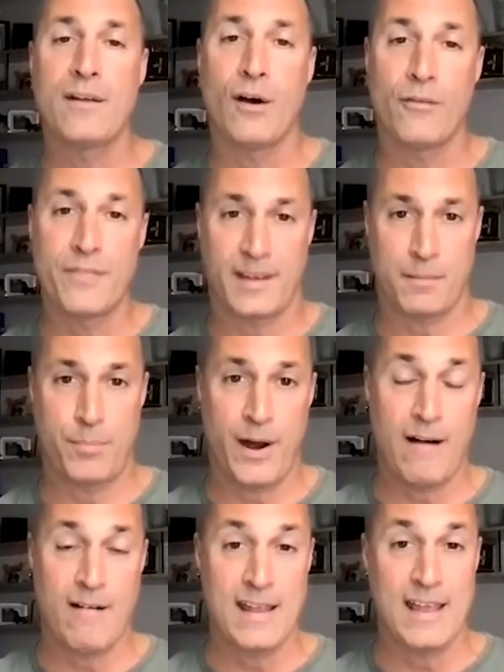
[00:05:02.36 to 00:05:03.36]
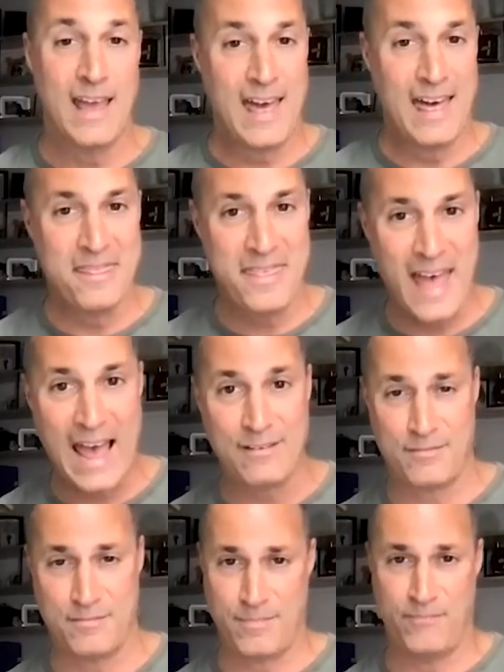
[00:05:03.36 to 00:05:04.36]
of the Campari. And that,
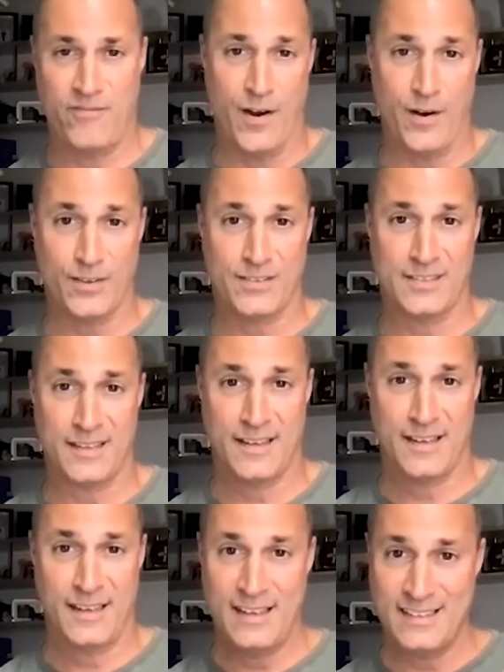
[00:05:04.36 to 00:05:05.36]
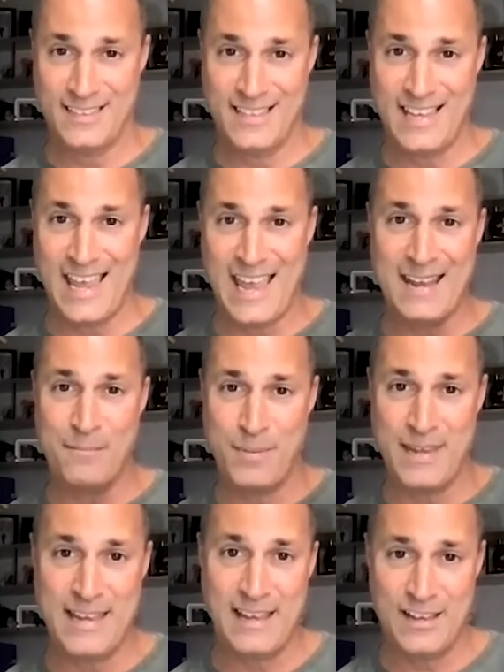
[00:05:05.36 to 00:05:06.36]
folks, is the
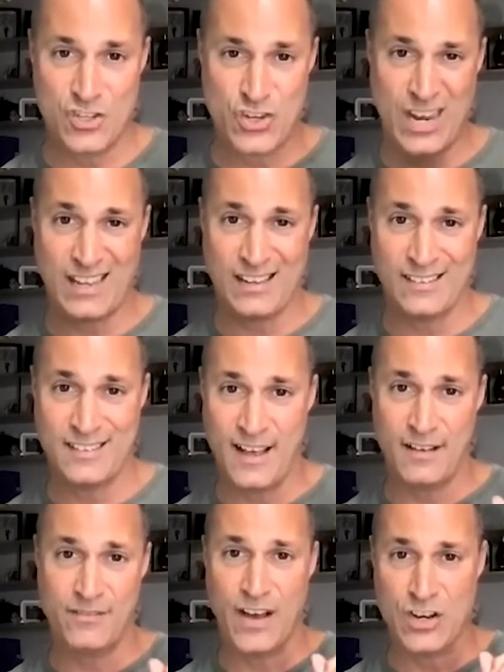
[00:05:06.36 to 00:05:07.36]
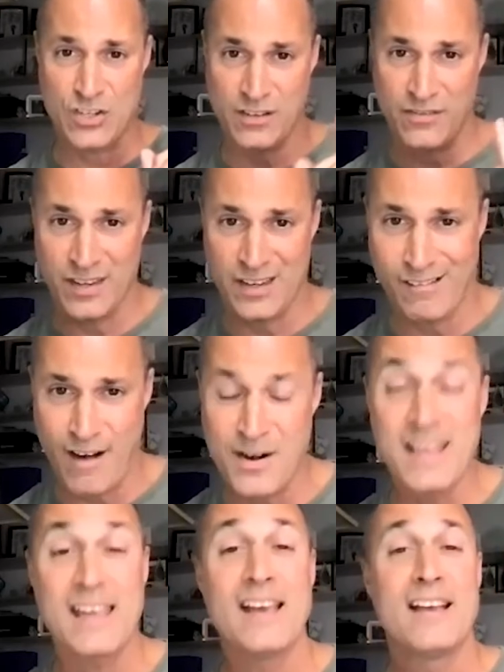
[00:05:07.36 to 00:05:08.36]
NB shaken and stirred version of the
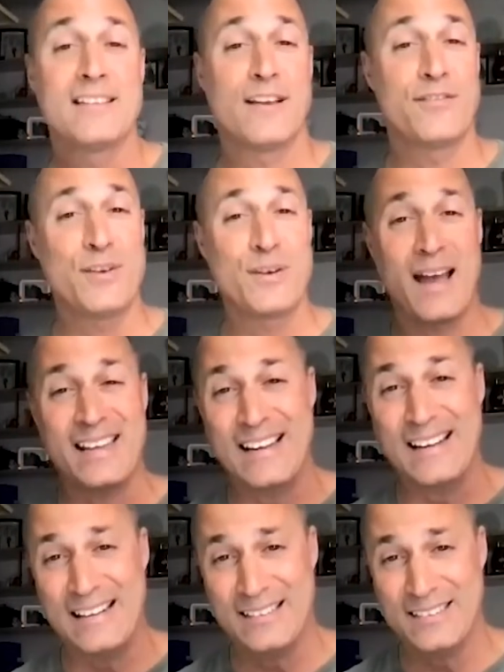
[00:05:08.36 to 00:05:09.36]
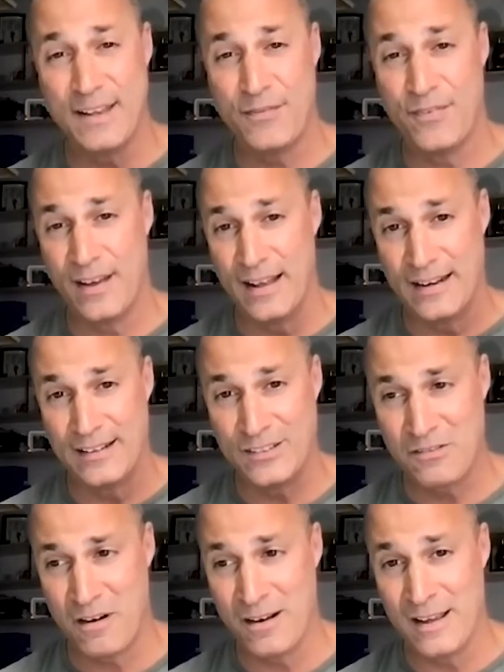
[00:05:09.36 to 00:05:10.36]
Negroni. So if you like it a little stiffer, a little
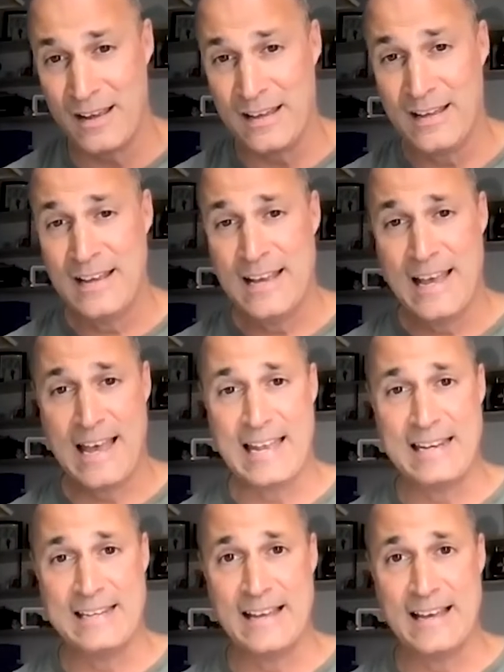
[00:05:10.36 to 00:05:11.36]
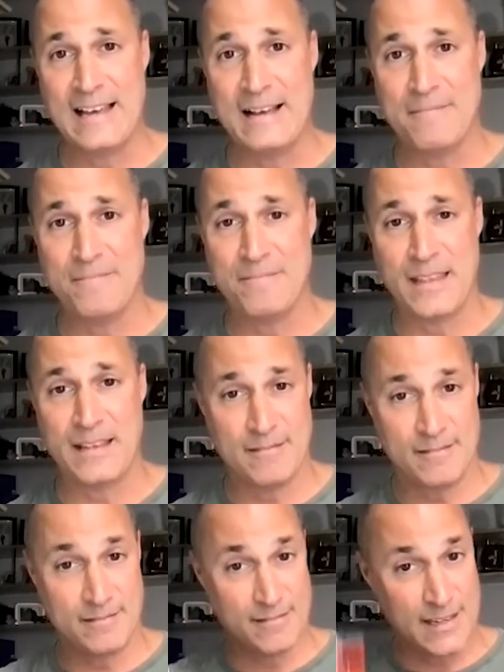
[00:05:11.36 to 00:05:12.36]
stronger, and uh,
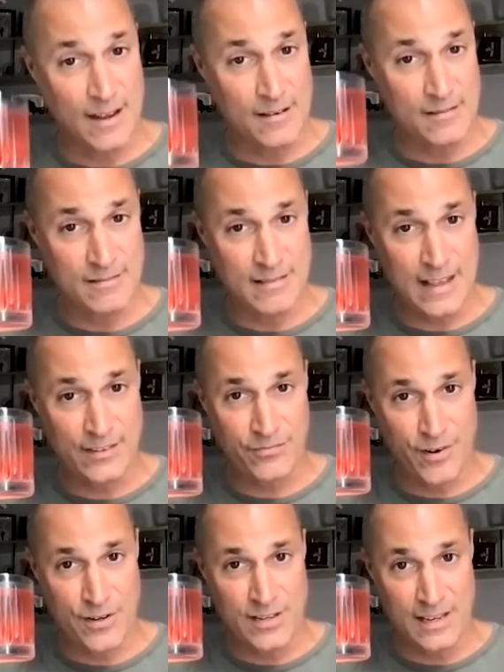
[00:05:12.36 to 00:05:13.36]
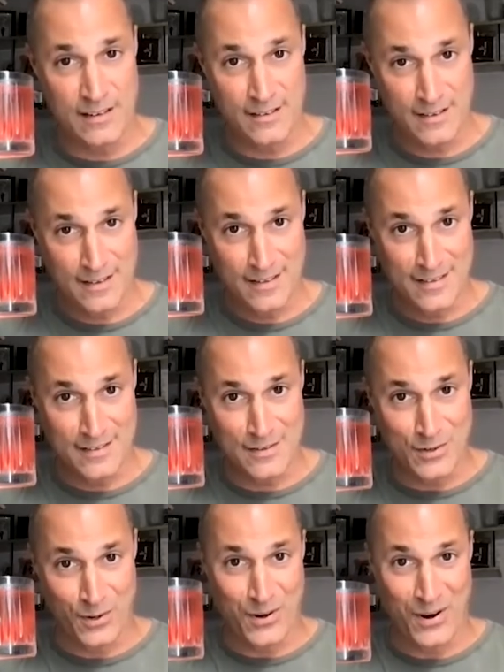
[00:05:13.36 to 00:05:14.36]
you know, less fruity.
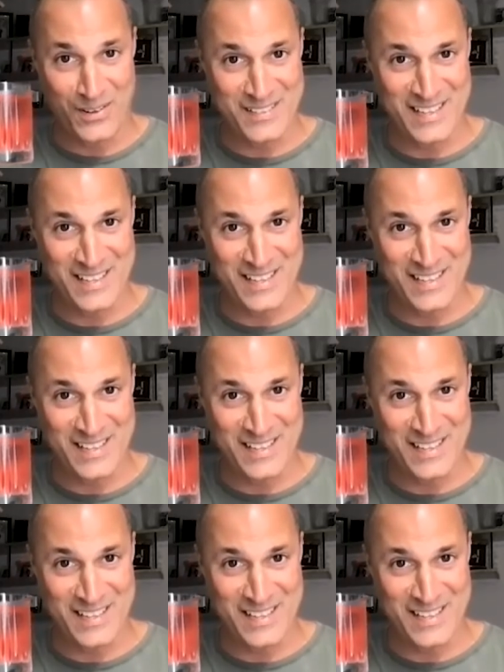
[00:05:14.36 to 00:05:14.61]
A little,